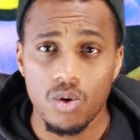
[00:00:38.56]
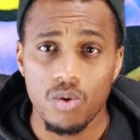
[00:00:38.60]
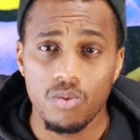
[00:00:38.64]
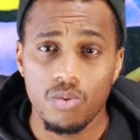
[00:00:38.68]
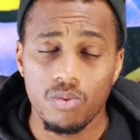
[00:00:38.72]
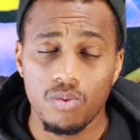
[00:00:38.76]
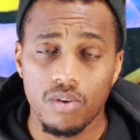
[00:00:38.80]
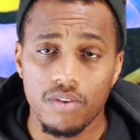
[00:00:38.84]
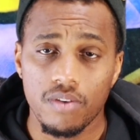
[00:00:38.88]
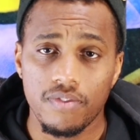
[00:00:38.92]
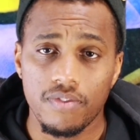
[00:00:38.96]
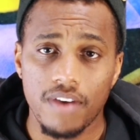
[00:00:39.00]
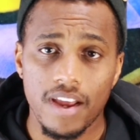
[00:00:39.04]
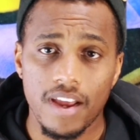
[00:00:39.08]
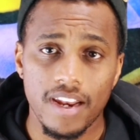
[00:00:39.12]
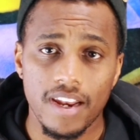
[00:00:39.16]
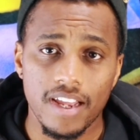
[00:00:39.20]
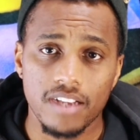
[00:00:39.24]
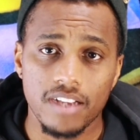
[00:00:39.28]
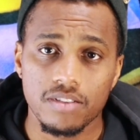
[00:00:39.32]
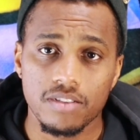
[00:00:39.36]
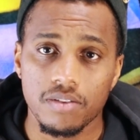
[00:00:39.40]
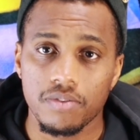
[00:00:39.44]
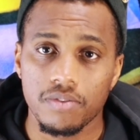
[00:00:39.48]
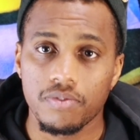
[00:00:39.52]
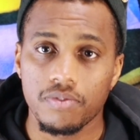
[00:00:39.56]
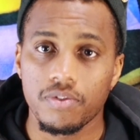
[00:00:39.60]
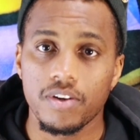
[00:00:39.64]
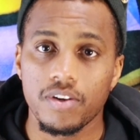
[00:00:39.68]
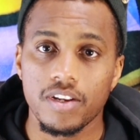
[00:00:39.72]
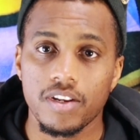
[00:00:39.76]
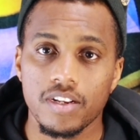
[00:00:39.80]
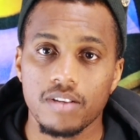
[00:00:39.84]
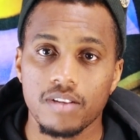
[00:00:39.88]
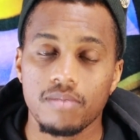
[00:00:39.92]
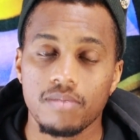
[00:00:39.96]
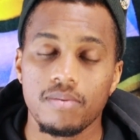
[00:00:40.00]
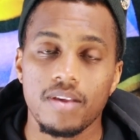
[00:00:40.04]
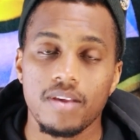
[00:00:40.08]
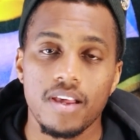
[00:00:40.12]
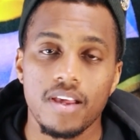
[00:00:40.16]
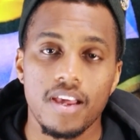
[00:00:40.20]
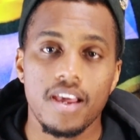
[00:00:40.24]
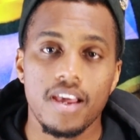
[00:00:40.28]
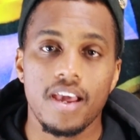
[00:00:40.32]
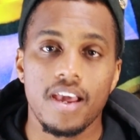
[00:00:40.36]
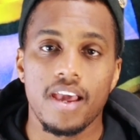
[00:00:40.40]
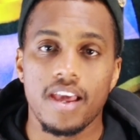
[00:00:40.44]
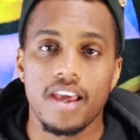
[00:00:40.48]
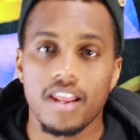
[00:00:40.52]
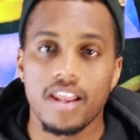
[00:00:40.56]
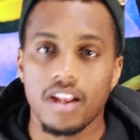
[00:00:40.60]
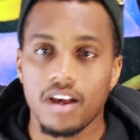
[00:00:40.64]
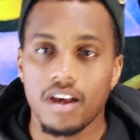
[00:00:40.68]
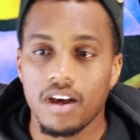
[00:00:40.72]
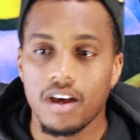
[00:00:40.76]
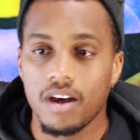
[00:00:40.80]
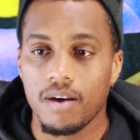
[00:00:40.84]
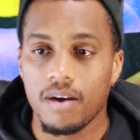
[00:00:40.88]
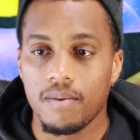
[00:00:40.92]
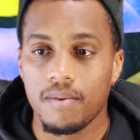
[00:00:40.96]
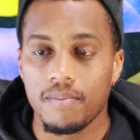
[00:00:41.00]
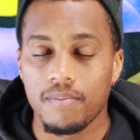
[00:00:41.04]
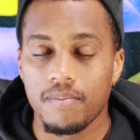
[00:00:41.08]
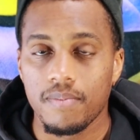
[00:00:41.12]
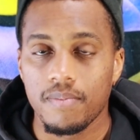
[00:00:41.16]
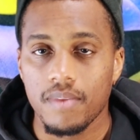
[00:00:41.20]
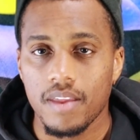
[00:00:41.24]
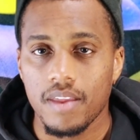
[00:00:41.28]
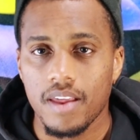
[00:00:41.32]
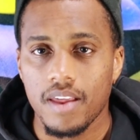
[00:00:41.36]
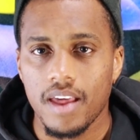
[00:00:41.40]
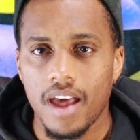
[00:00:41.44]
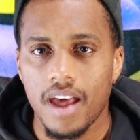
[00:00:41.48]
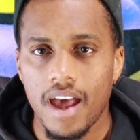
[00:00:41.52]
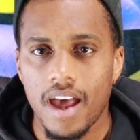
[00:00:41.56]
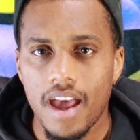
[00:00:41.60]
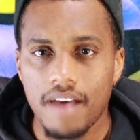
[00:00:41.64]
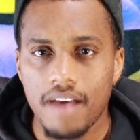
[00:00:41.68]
with financial freedom. And I